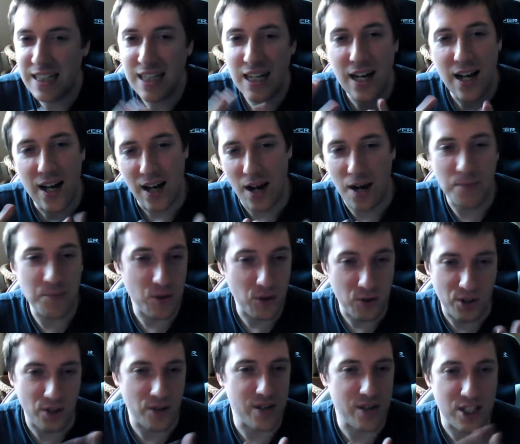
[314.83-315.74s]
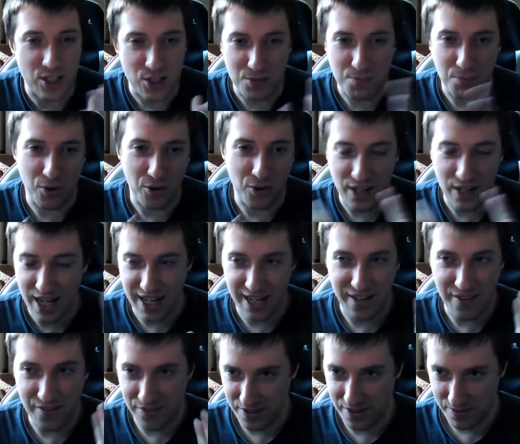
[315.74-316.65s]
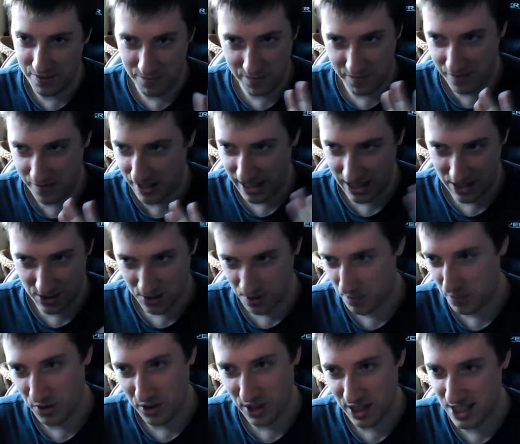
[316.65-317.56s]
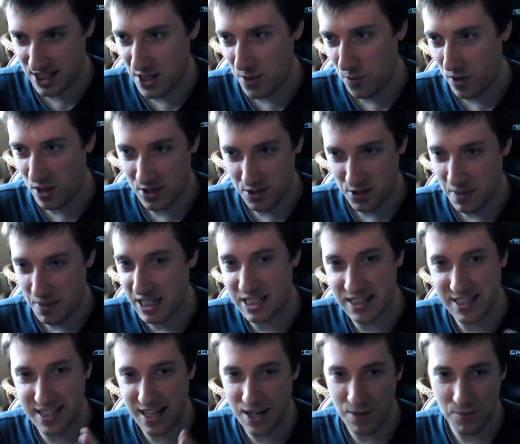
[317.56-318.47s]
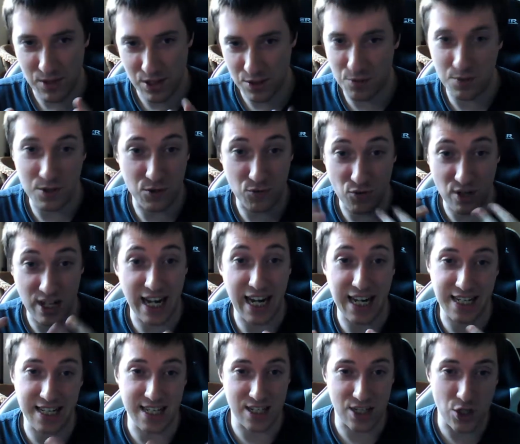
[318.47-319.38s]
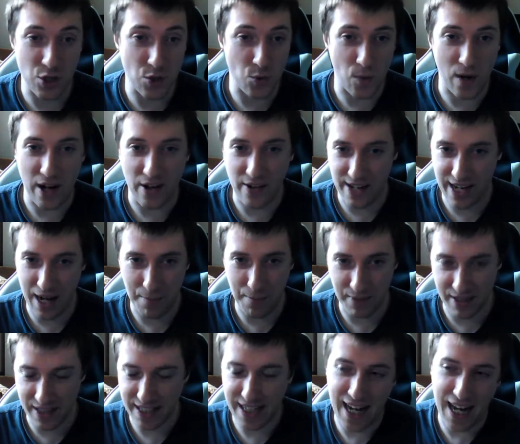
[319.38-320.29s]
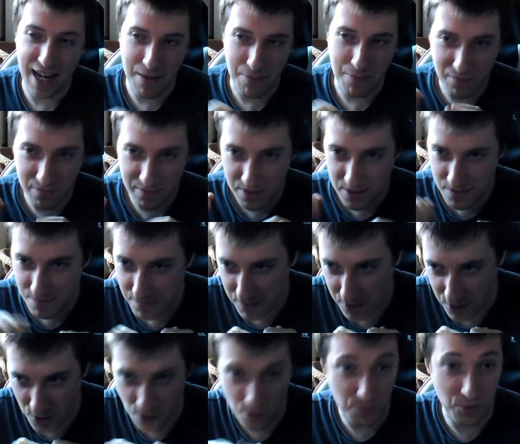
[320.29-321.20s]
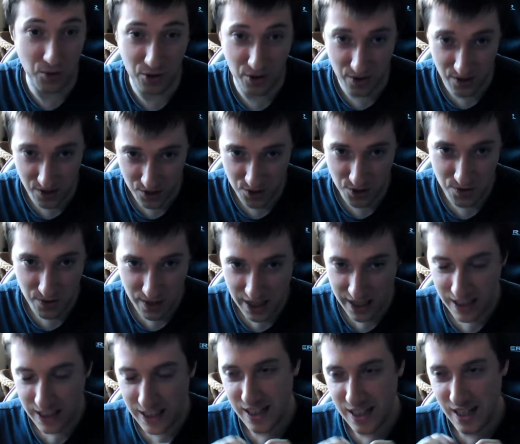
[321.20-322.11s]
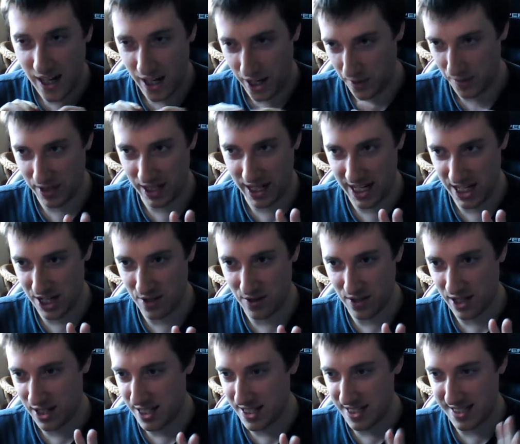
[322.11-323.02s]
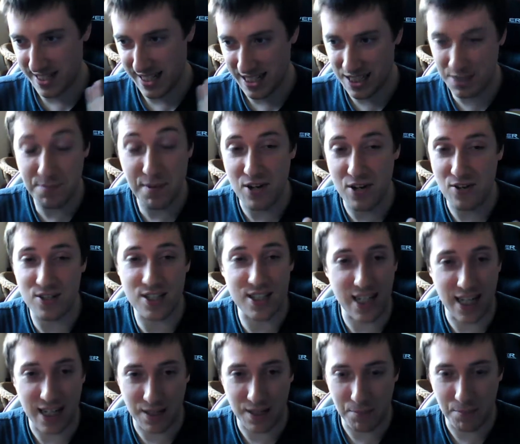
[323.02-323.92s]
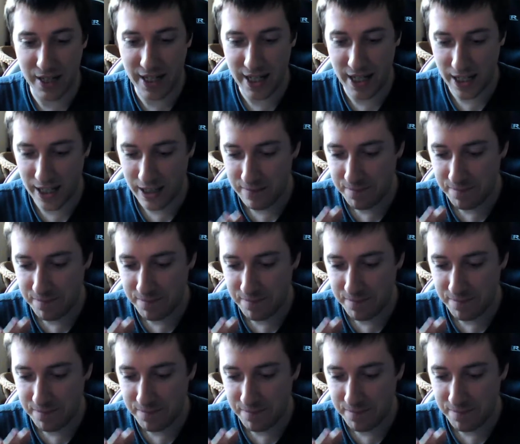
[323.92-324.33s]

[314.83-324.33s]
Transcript: I'm not going to spoil any of the things, so I'm not going to say what I was about to say, which was related to where I am in the game, so I'm not going to. I will let you guys experience that completely.